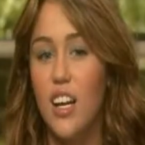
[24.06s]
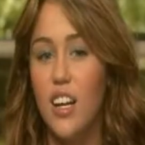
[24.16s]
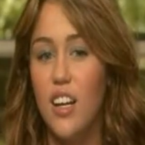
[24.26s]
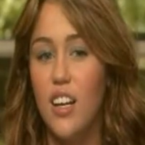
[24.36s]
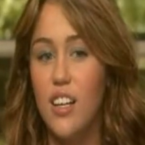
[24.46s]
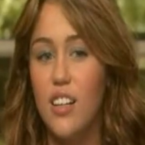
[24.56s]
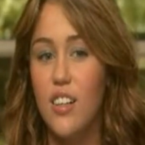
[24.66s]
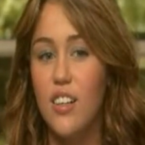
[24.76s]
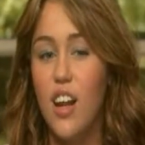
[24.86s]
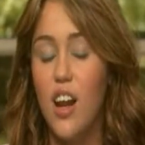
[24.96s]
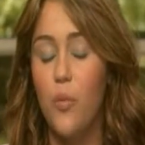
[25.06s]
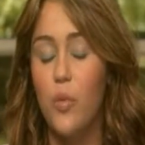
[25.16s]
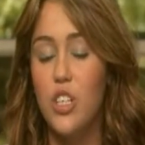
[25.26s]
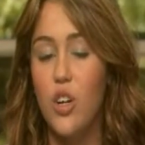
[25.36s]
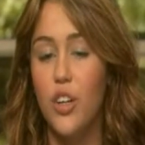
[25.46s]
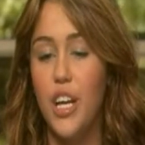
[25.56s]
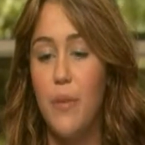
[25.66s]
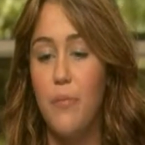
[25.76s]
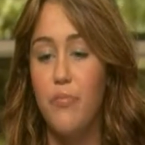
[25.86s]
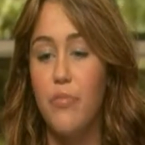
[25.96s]
Uh, um, what's it called?
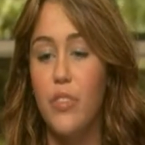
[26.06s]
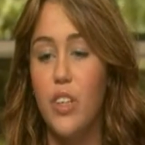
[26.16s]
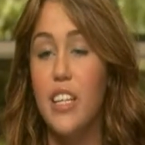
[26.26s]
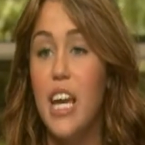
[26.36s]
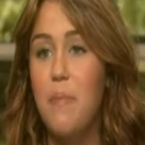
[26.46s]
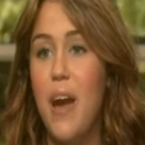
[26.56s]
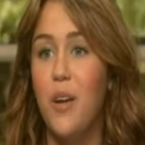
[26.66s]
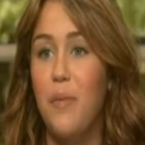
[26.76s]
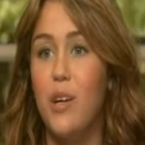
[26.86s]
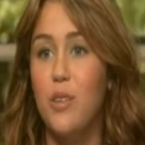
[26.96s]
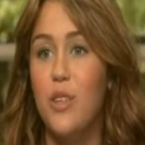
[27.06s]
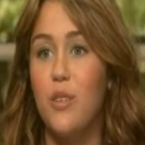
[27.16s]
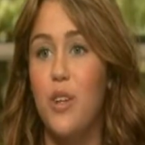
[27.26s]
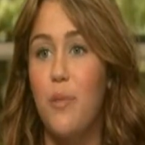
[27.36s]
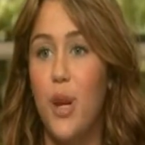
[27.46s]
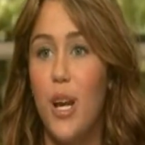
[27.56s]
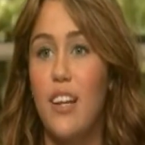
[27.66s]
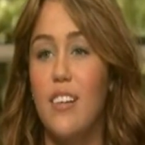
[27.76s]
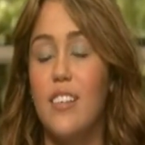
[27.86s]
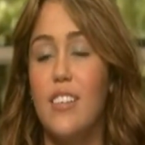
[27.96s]
Um, cake batter by Cold Stone Creamery.
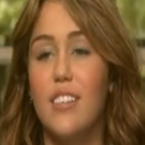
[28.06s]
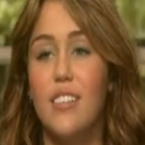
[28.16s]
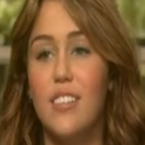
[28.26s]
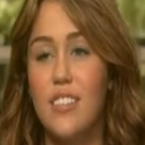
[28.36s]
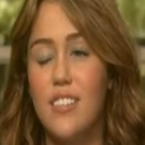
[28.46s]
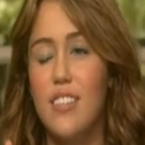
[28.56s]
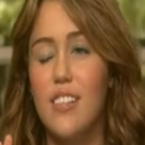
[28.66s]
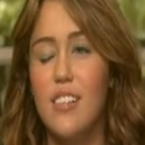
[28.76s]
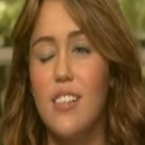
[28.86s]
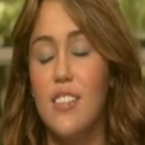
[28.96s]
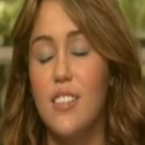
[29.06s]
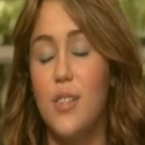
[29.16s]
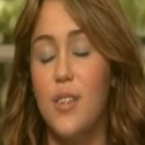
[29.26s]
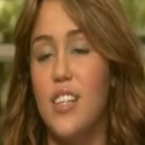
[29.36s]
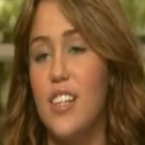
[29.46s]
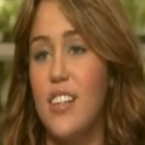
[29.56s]
Ooh. So good.